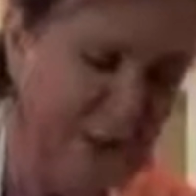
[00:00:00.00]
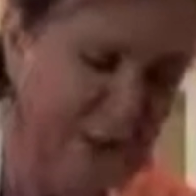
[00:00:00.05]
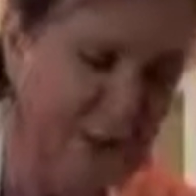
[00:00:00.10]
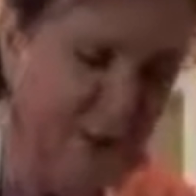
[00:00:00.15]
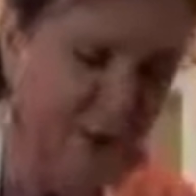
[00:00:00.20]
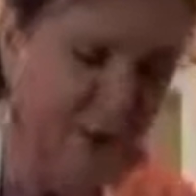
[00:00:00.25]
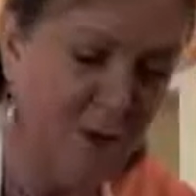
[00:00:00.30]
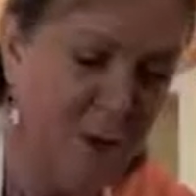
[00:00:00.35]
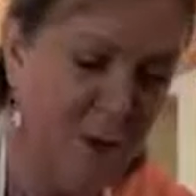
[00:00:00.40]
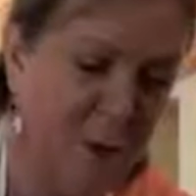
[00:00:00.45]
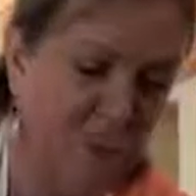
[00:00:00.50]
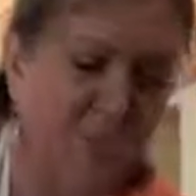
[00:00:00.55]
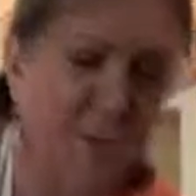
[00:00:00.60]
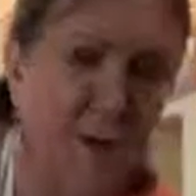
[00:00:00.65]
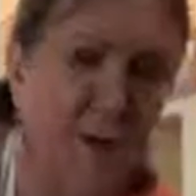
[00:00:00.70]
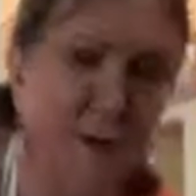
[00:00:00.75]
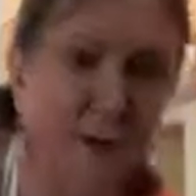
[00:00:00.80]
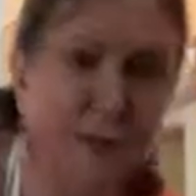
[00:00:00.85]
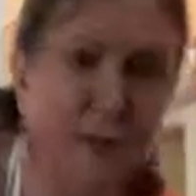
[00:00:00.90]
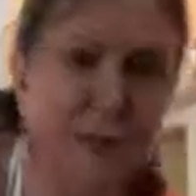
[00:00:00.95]
So
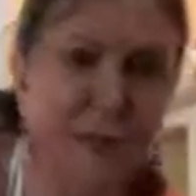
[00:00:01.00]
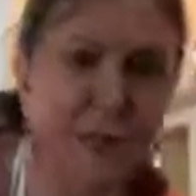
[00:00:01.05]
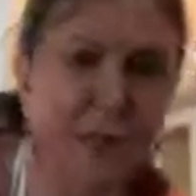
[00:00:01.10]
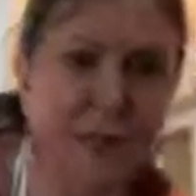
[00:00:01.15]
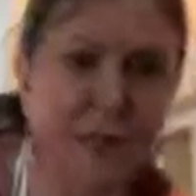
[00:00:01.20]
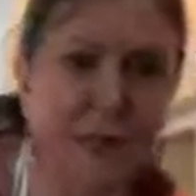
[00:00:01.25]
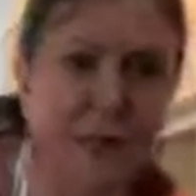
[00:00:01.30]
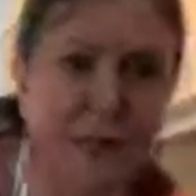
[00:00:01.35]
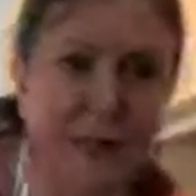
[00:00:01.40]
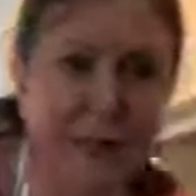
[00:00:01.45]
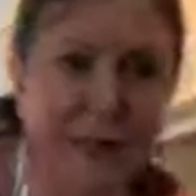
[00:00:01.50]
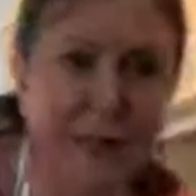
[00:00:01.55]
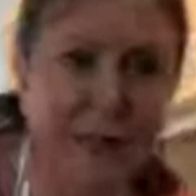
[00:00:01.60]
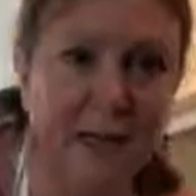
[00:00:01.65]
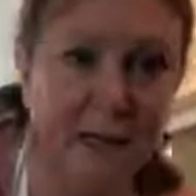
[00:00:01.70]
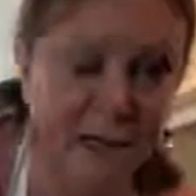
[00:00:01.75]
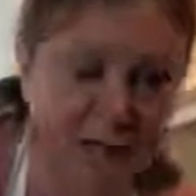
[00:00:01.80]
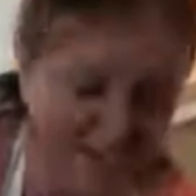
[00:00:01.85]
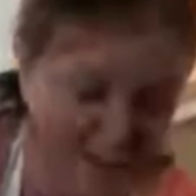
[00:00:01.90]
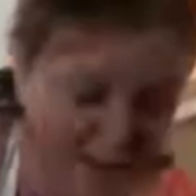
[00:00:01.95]

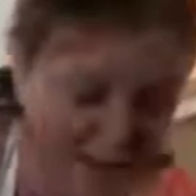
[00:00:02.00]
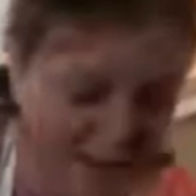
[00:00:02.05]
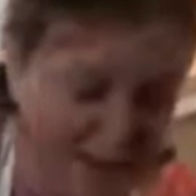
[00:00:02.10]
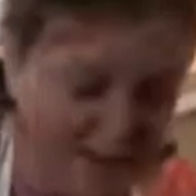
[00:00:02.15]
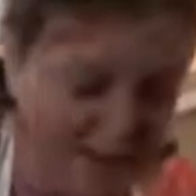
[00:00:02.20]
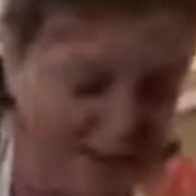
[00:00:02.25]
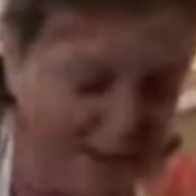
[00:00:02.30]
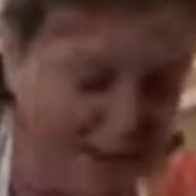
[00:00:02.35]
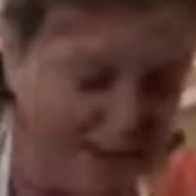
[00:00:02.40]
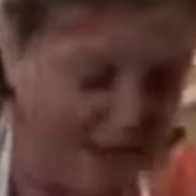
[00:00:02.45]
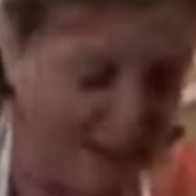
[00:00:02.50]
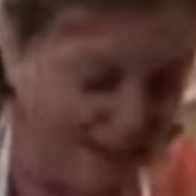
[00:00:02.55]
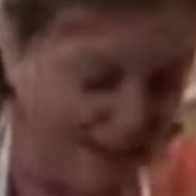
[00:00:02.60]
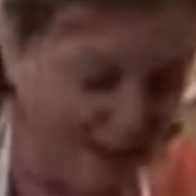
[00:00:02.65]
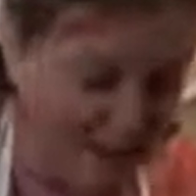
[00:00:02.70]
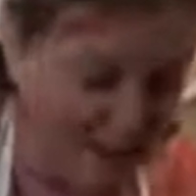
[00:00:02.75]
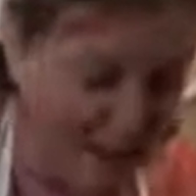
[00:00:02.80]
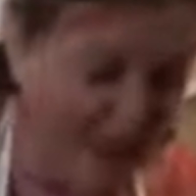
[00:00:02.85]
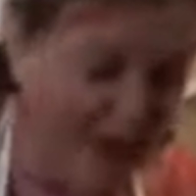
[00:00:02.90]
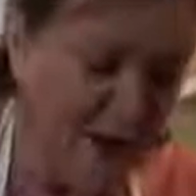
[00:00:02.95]
approximately.
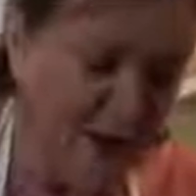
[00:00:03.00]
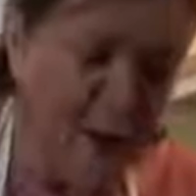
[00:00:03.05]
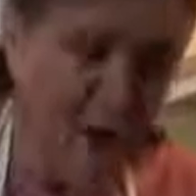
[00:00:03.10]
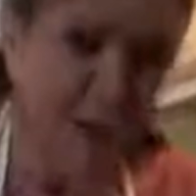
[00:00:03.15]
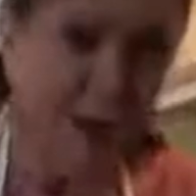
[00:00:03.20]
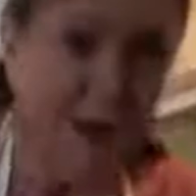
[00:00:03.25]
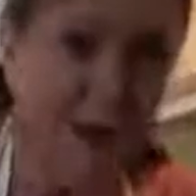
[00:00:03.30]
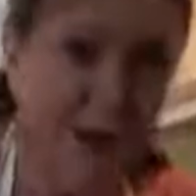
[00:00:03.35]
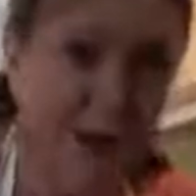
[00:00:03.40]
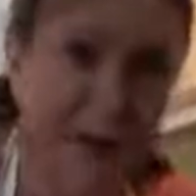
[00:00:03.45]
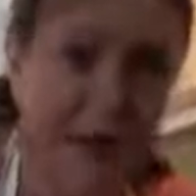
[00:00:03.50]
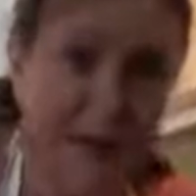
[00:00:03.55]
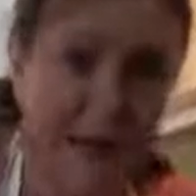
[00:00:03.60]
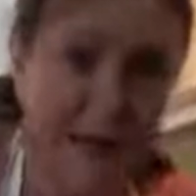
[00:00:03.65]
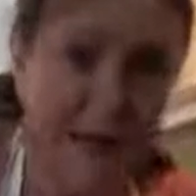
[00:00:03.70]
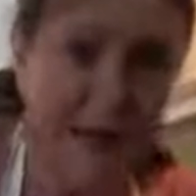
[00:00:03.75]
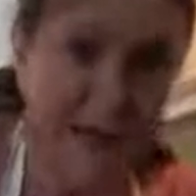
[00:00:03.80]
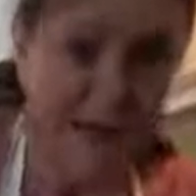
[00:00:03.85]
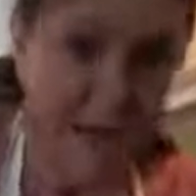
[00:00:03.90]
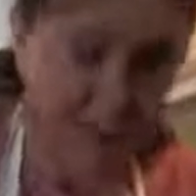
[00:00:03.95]
Now you're going to
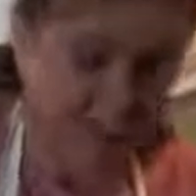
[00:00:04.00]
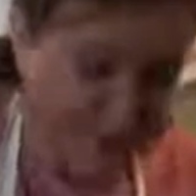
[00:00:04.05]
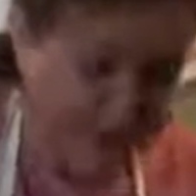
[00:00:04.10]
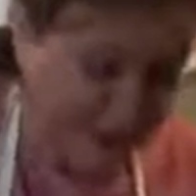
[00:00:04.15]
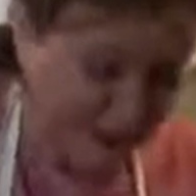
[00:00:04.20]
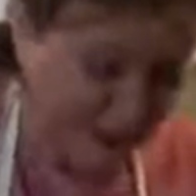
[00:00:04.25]
take each